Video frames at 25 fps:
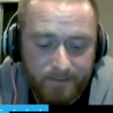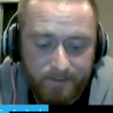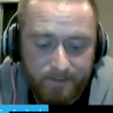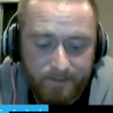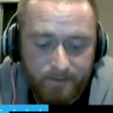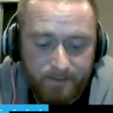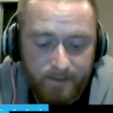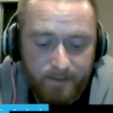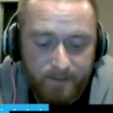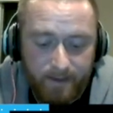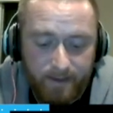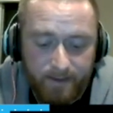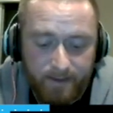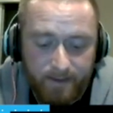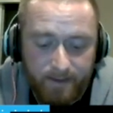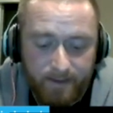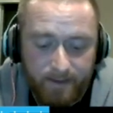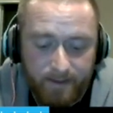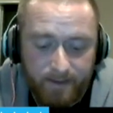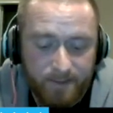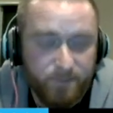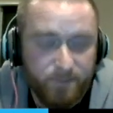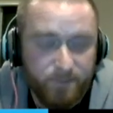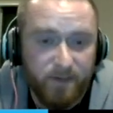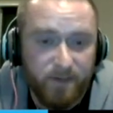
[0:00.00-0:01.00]
Yeah, he's
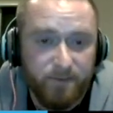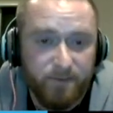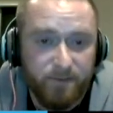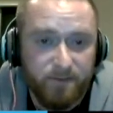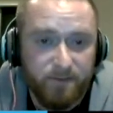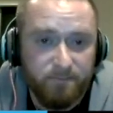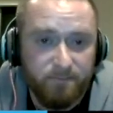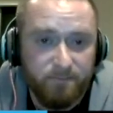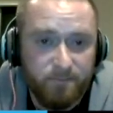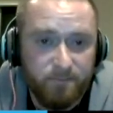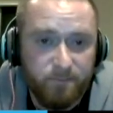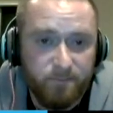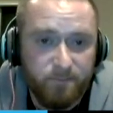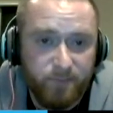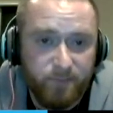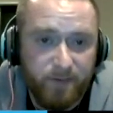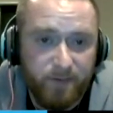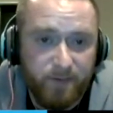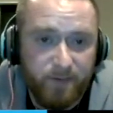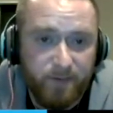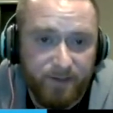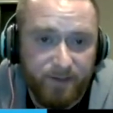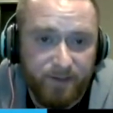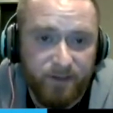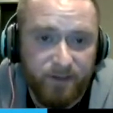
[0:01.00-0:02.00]

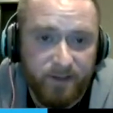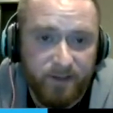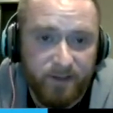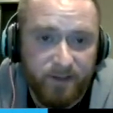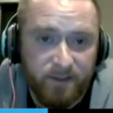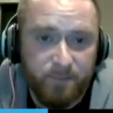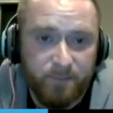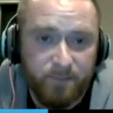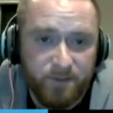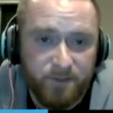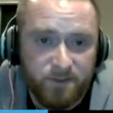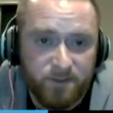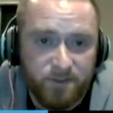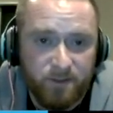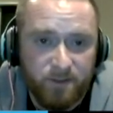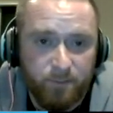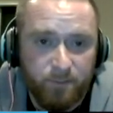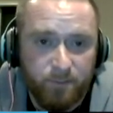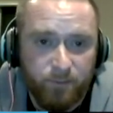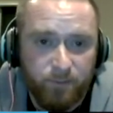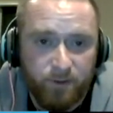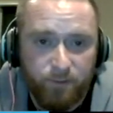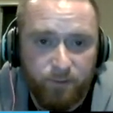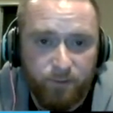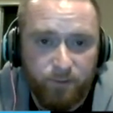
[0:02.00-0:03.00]
probably going to end up as the number
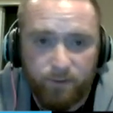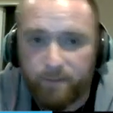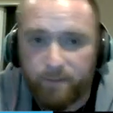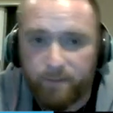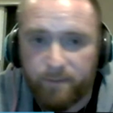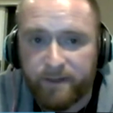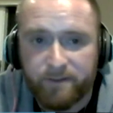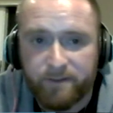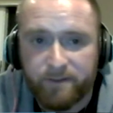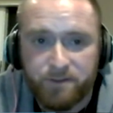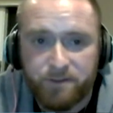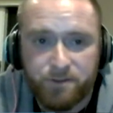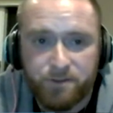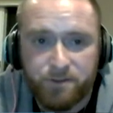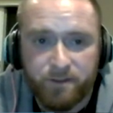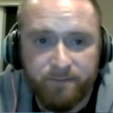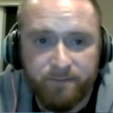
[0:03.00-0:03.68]
one quarterback this year.